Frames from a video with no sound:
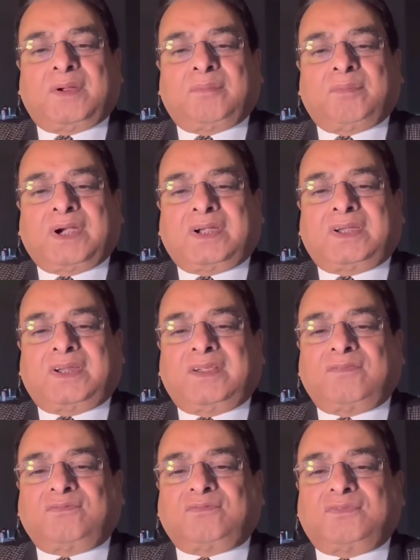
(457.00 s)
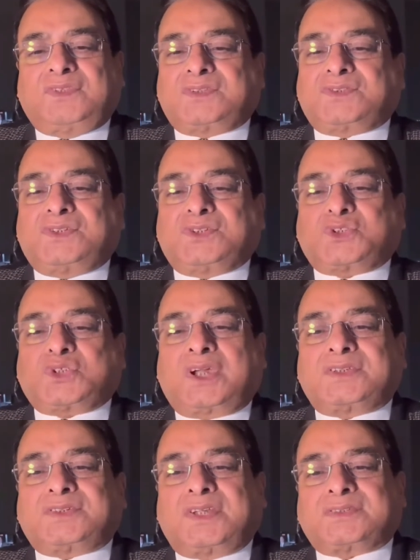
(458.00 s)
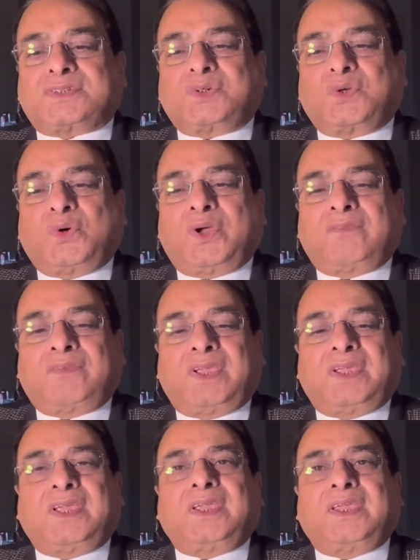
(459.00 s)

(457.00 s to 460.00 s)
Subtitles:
But if this discharge doesn't go away